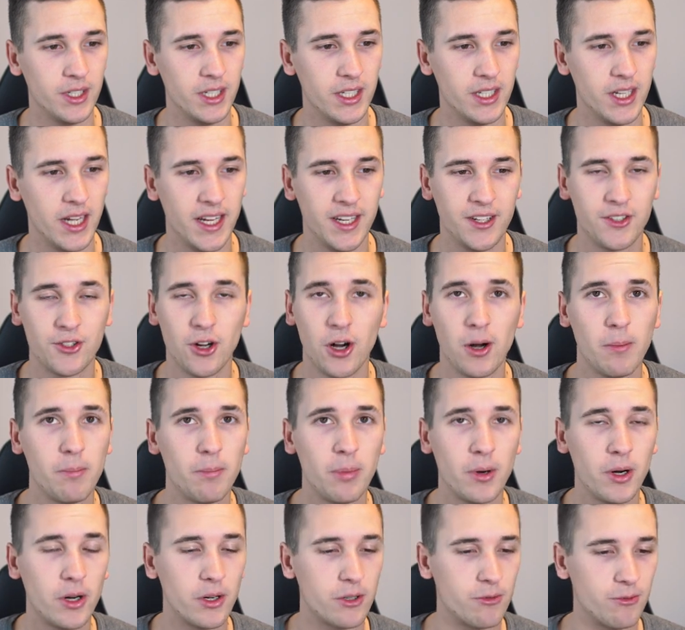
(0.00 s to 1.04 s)
need a top
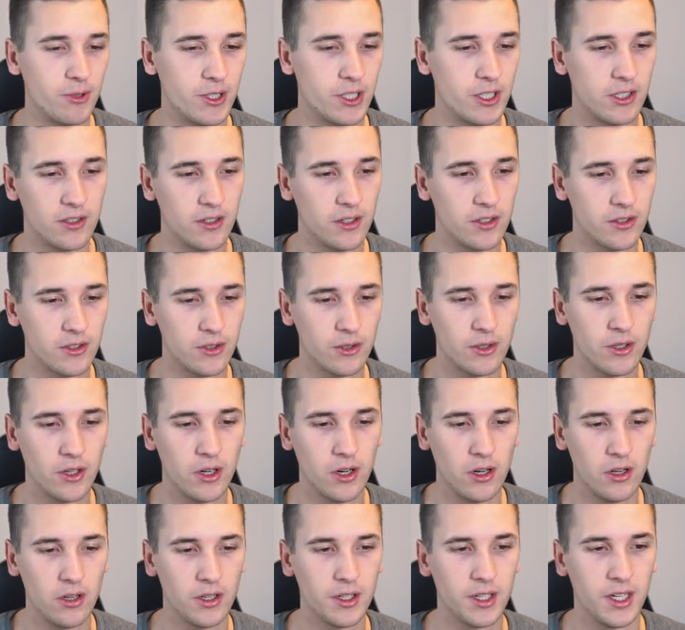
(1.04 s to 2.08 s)
bar, which is also
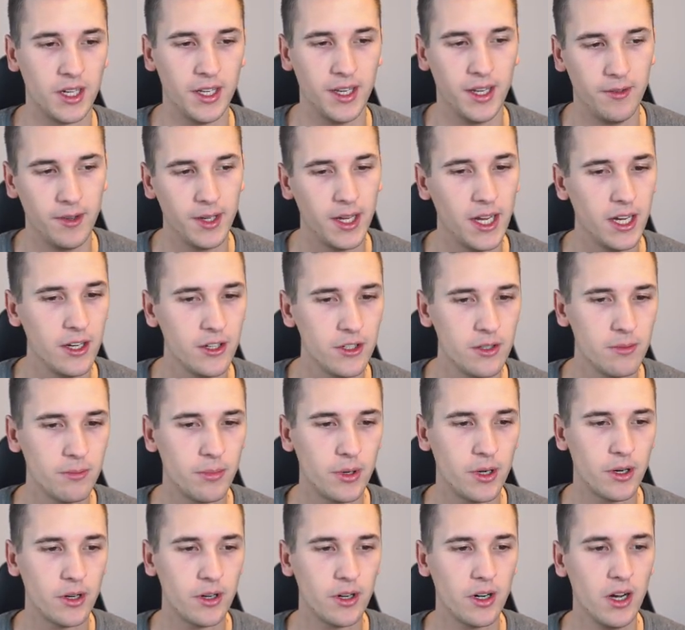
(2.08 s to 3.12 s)
called a navigation
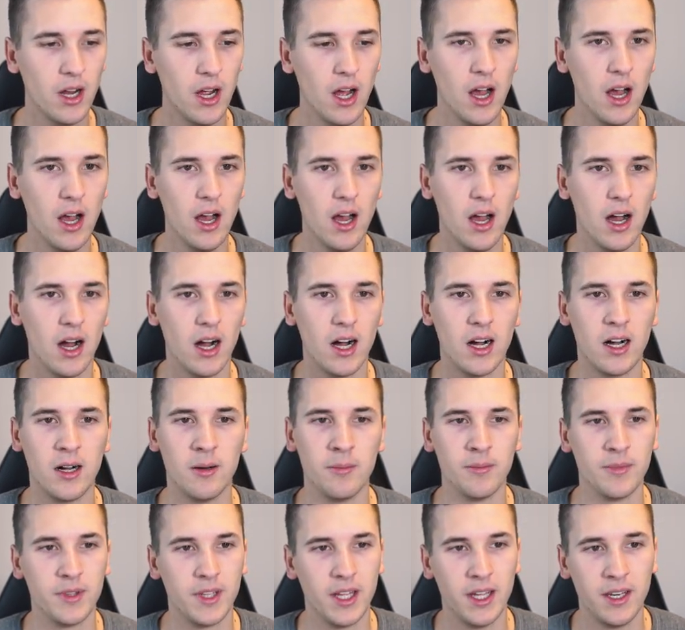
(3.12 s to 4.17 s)
bar.
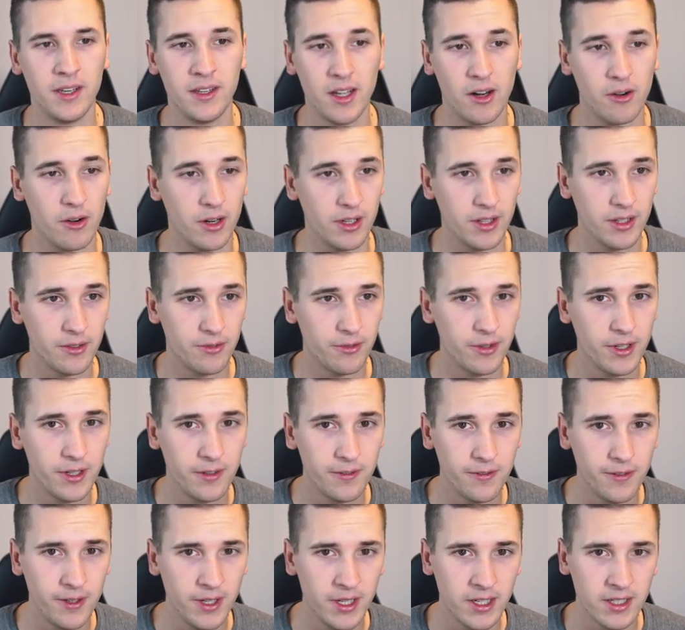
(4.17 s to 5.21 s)
Then there are different
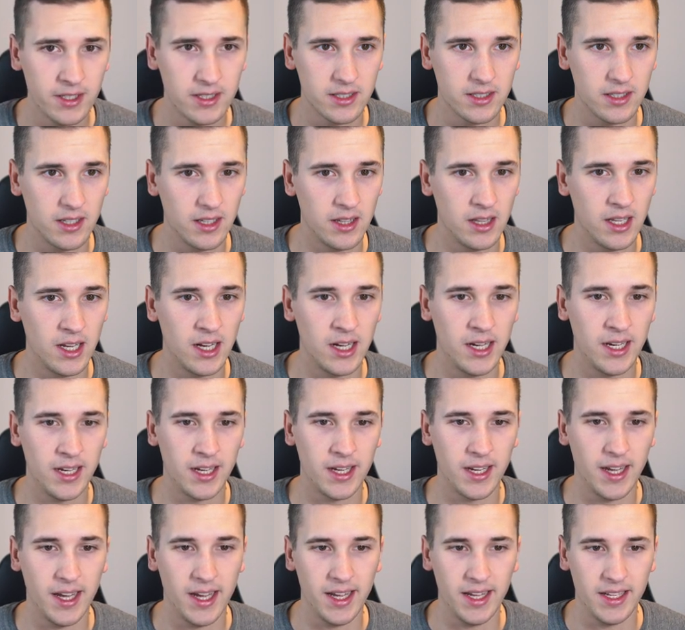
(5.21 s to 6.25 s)
things
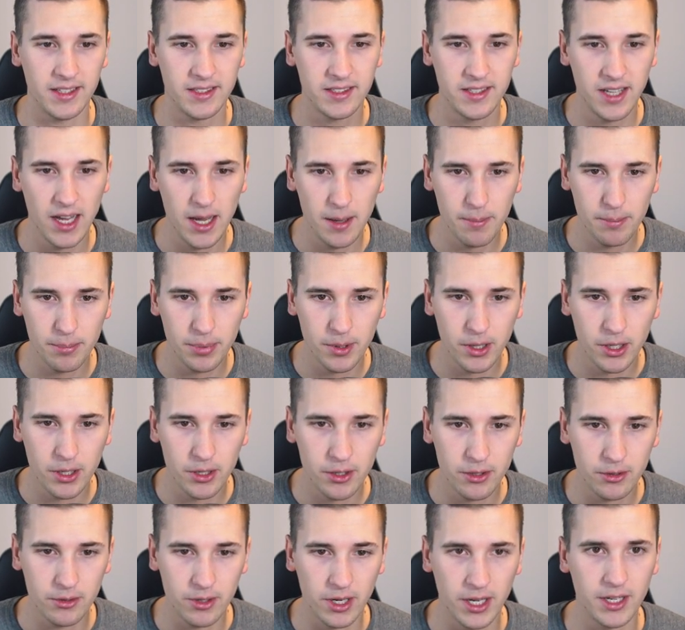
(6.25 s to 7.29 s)
like a tab
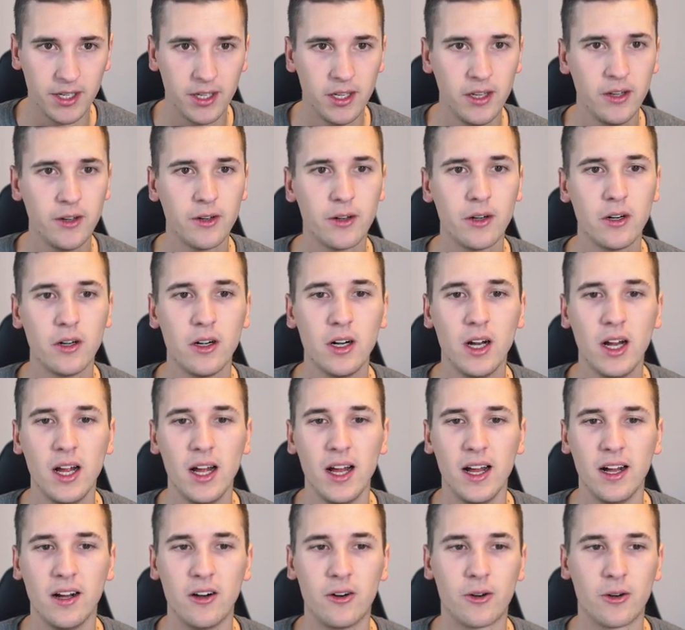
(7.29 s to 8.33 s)
bar right here
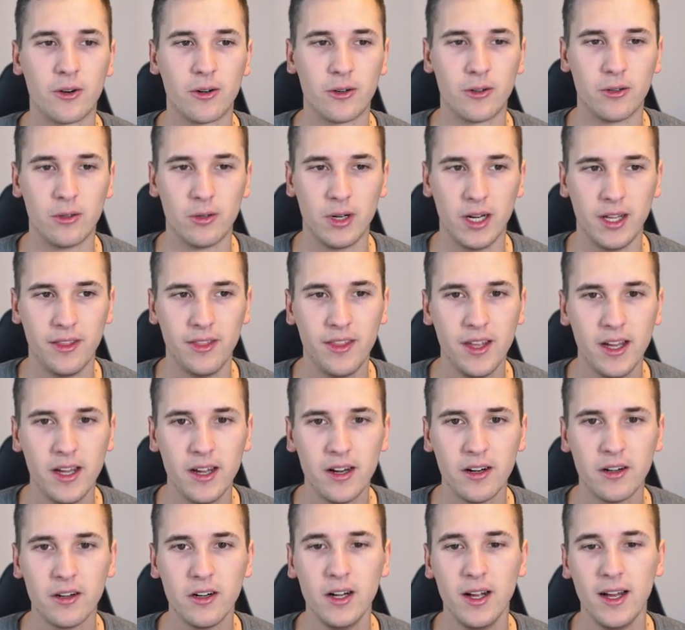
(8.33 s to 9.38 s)
or right
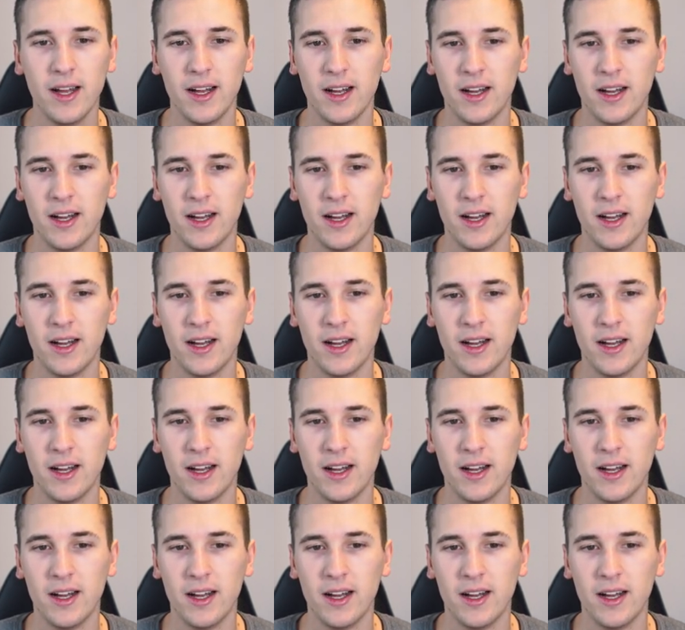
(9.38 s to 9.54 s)
there.